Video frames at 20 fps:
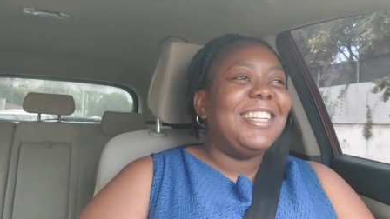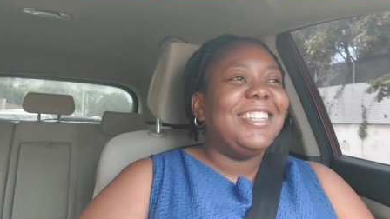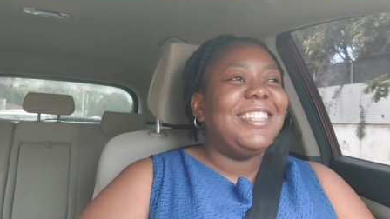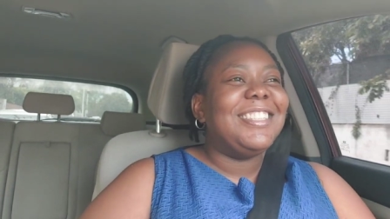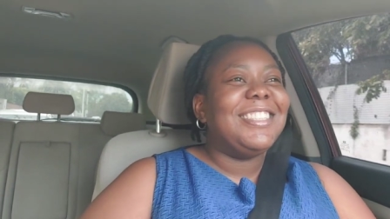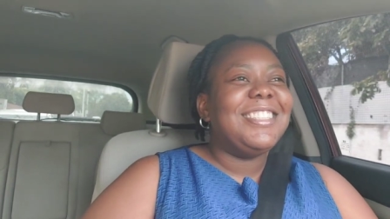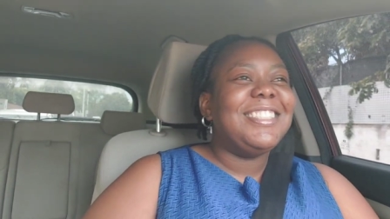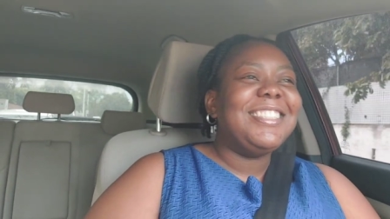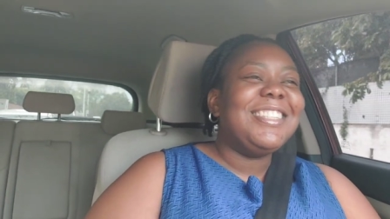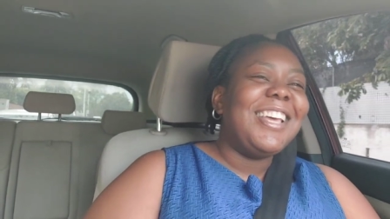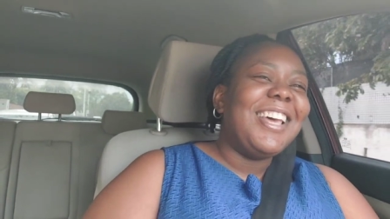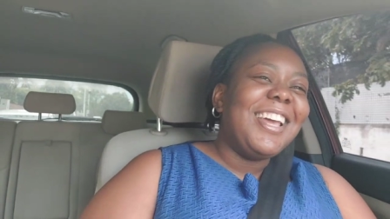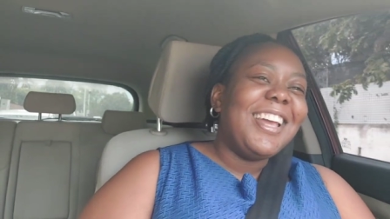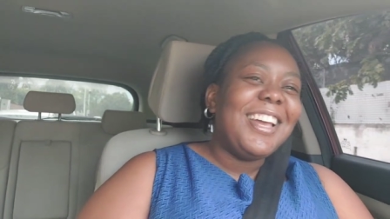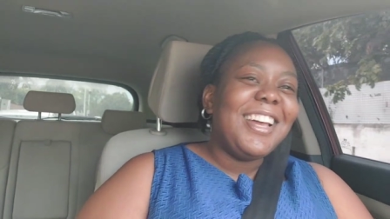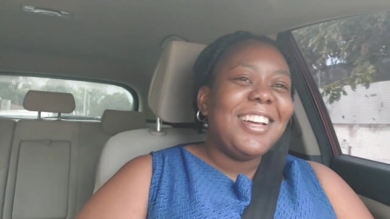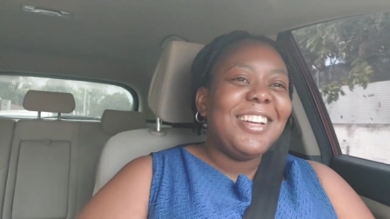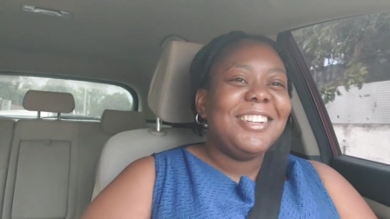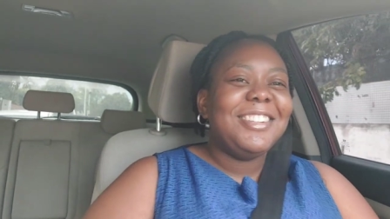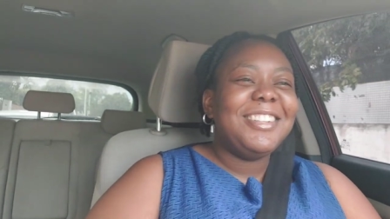I was
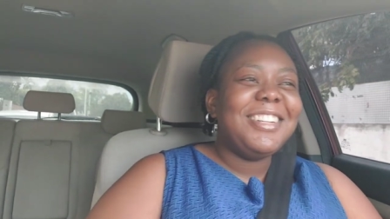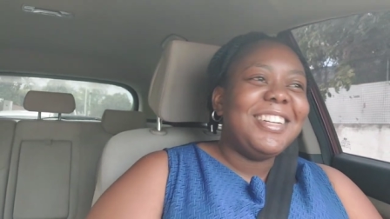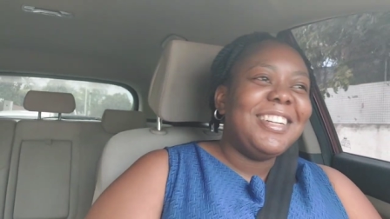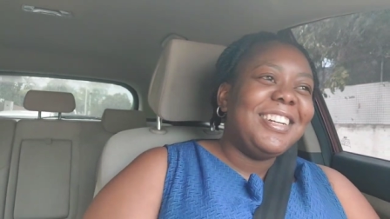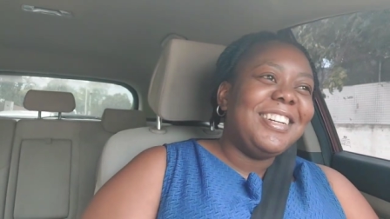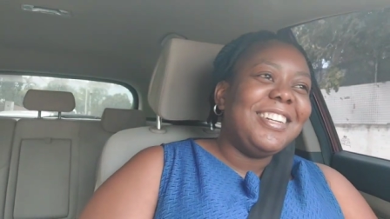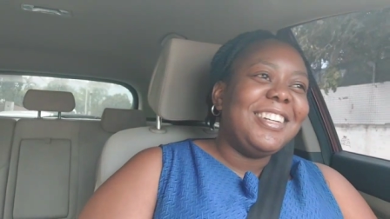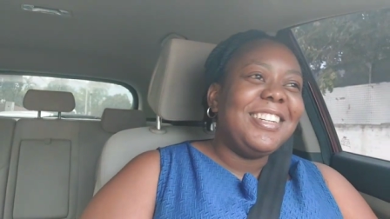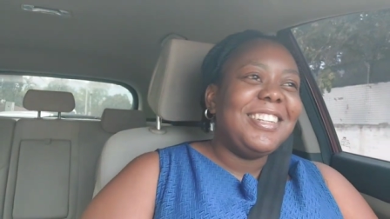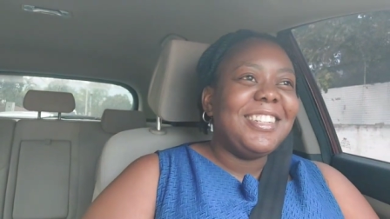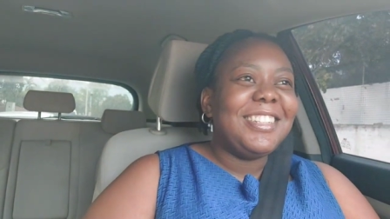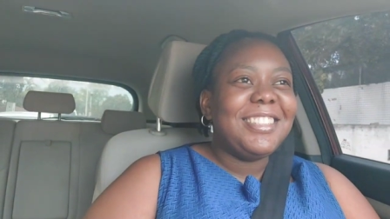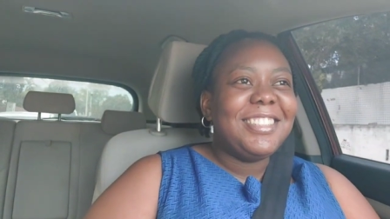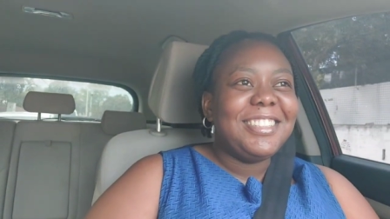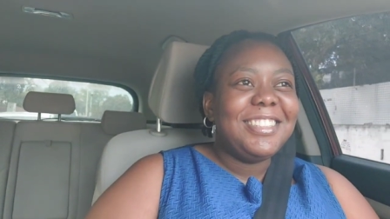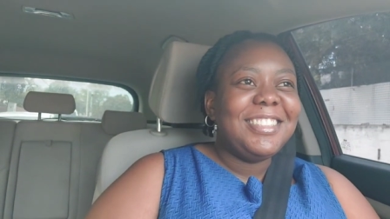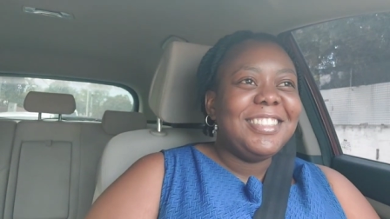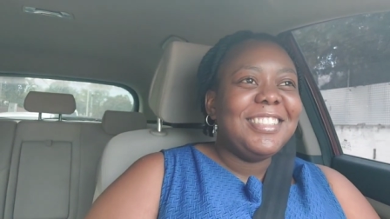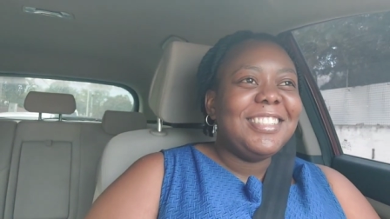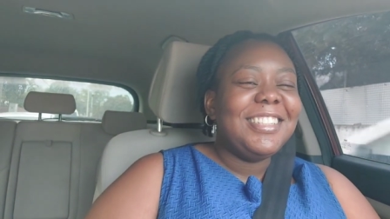like, oh my god,